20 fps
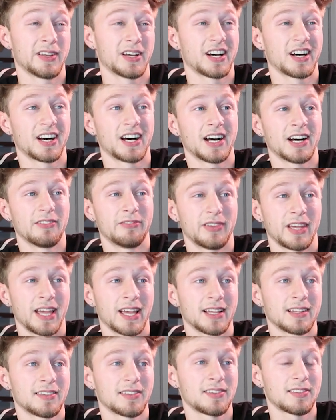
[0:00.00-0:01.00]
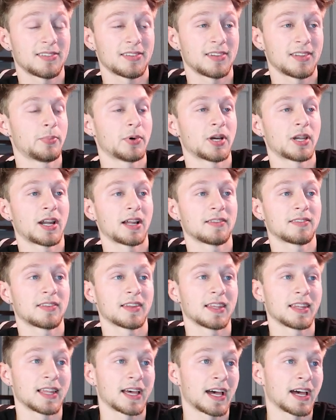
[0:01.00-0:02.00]
Vans, but I'd
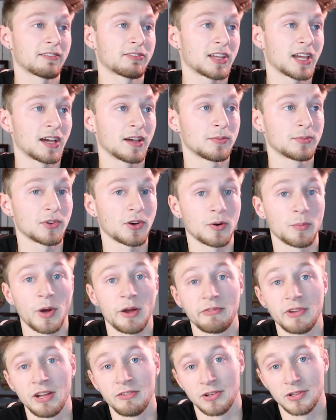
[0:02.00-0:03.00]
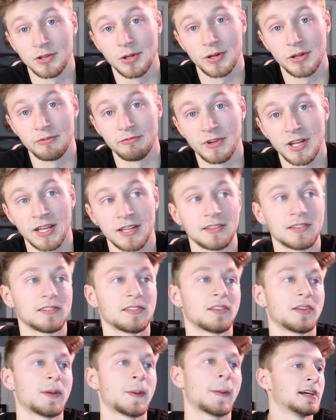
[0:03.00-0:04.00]
say the half caps are my favorite looking Vans.